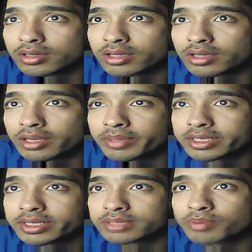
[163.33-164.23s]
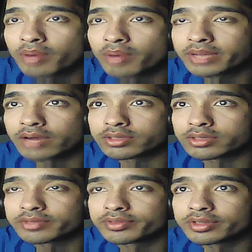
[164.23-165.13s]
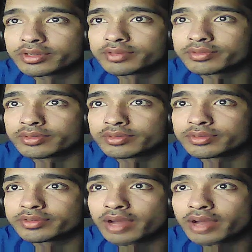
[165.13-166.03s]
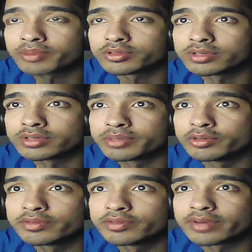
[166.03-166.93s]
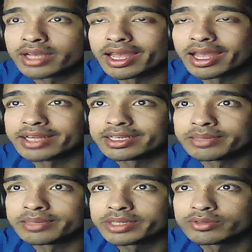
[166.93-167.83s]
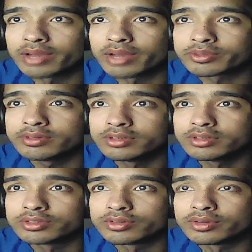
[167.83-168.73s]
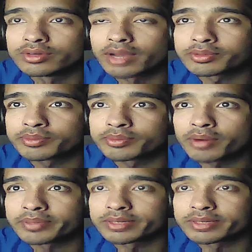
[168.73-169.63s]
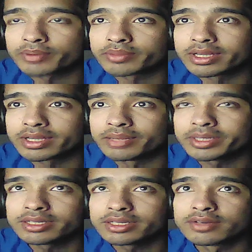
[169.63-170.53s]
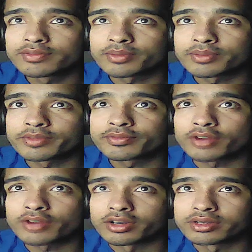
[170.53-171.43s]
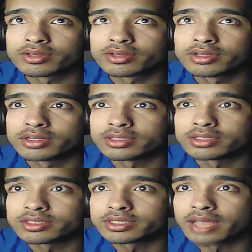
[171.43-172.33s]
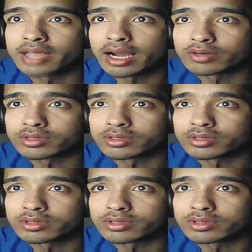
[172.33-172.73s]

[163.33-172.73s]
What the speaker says: element is popped out. If we have to remove any element, we have to pop the element from the front, isn't it? Out,